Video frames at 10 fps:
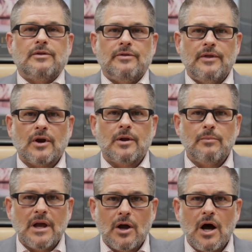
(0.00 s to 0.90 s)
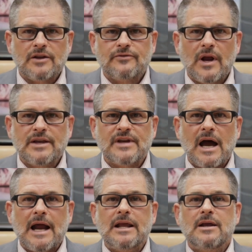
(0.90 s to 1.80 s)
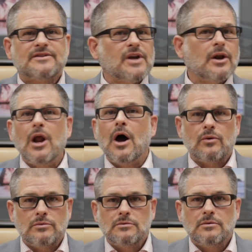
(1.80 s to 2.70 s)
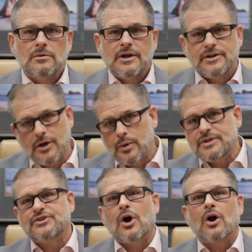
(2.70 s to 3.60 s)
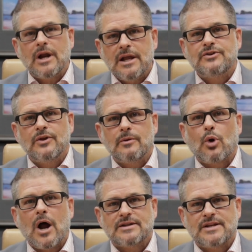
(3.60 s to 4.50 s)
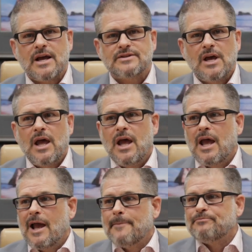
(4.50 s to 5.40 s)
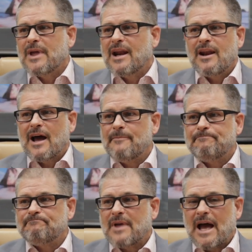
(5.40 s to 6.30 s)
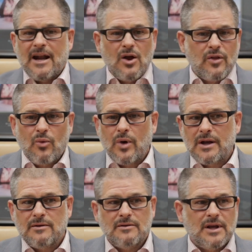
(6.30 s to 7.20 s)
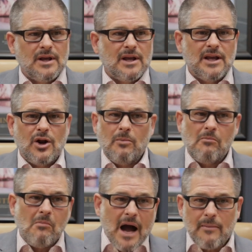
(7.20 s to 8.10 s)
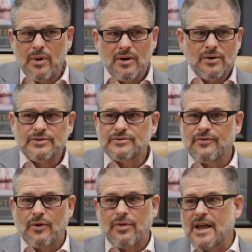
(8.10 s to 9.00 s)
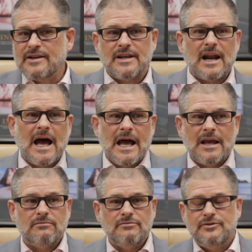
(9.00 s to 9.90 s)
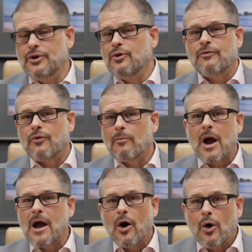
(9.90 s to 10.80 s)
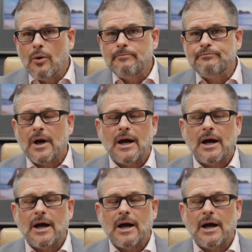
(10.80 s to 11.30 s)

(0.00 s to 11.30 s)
There can be a cause for anxiety. It's unknown until we start into the process. And I know that when, my bills for things that I do for my home,